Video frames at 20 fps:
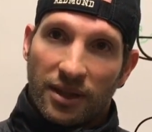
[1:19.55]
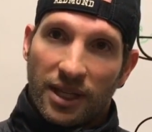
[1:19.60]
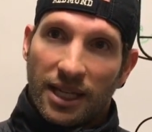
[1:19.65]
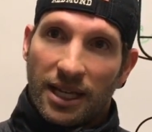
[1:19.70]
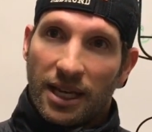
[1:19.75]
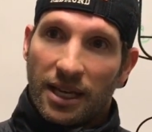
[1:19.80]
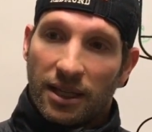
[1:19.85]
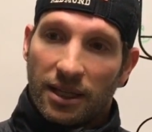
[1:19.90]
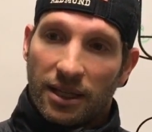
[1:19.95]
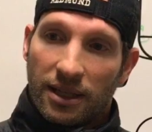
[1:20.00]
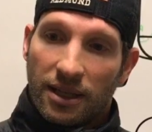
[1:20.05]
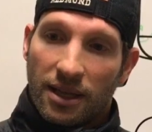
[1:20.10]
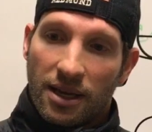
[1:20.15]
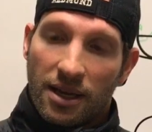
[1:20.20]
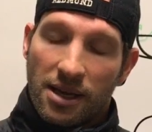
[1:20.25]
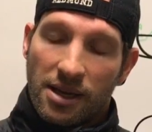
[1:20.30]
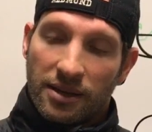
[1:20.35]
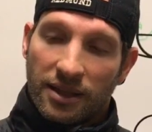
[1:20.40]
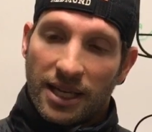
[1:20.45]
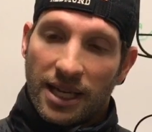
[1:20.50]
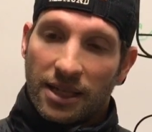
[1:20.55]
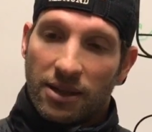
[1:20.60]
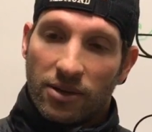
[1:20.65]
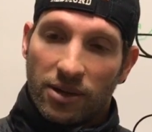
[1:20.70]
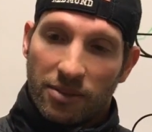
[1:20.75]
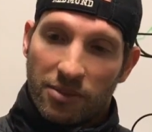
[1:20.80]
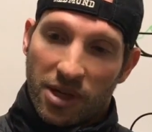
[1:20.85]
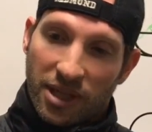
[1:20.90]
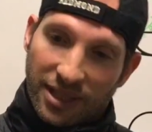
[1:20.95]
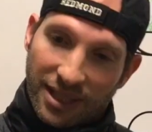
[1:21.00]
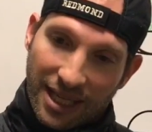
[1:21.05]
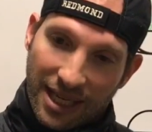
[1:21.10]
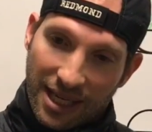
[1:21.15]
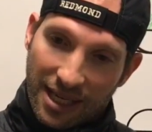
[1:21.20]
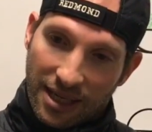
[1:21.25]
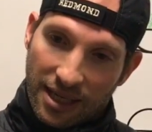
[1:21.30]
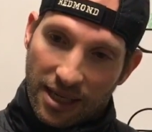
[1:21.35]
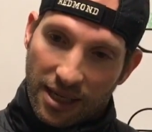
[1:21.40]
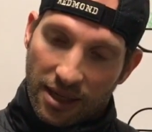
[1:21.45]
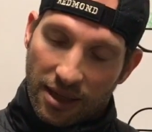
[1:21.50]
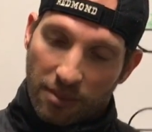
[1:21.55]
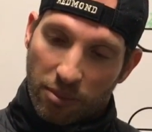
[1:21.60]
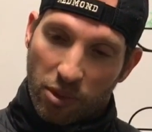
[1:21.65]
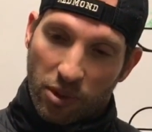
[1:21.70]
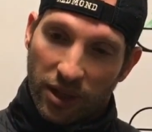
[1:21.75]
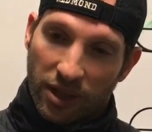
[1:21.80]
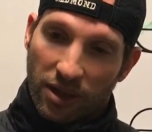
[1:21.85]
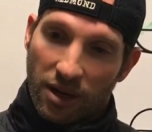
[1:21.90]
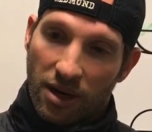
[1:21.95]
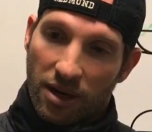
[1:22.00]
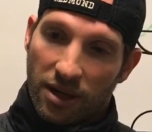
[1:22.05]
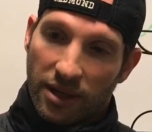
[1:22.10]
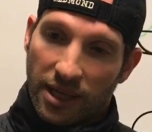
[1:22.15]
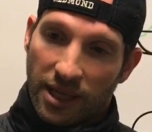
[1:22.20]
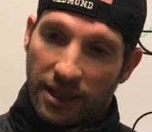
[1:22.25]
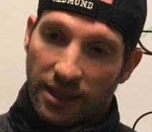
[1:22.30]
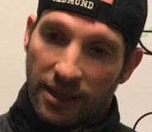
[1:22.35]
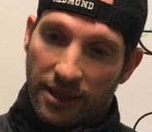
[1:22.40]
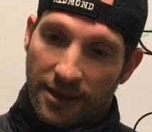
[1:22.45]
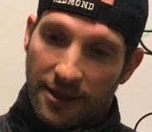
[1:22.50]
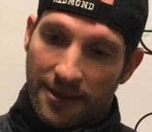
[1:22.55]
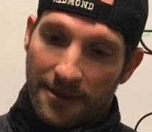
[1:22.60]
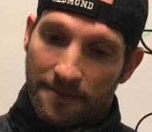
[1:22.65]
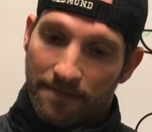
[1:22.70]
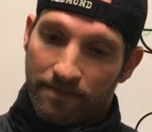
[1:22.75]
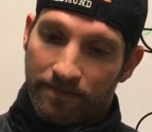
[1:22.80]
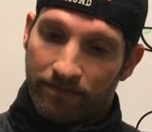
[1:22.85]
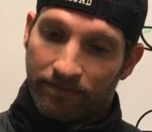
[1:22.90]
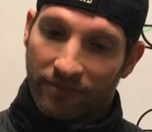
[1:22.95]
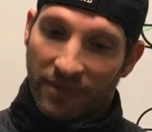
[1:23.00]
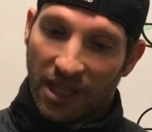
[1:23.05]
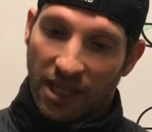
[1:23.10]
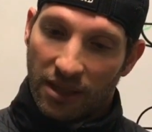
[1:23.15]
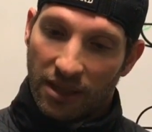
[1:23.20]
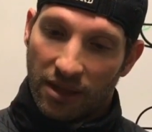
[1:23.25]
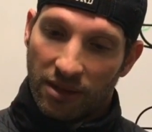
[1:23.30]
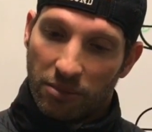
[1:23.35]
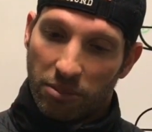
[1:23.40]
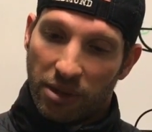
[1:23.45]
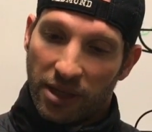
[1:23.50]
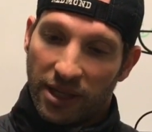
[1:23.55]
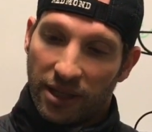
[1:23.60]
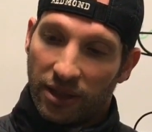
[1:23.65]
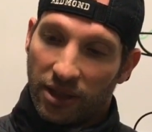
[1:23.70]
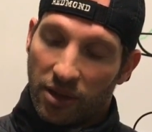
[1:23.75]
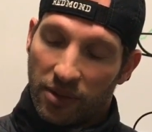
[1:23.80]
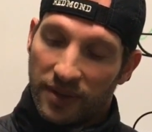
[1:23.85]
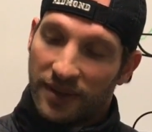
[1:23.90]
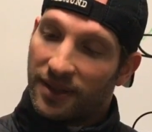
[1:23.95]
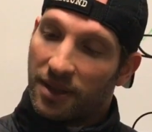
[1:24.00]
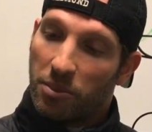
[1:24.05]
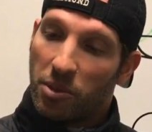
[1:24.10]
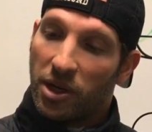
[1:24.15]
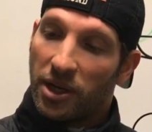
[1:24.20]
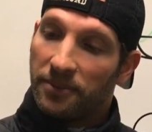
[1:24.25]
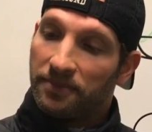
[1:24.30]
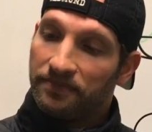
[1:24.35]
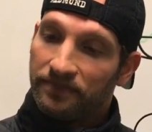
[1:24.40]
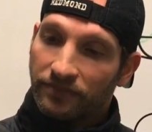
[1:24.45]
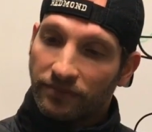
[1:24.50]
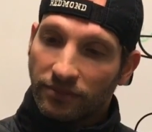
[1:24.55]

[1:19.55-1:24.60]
They got a guy going to Montana, a point guard, and another player going somewhere.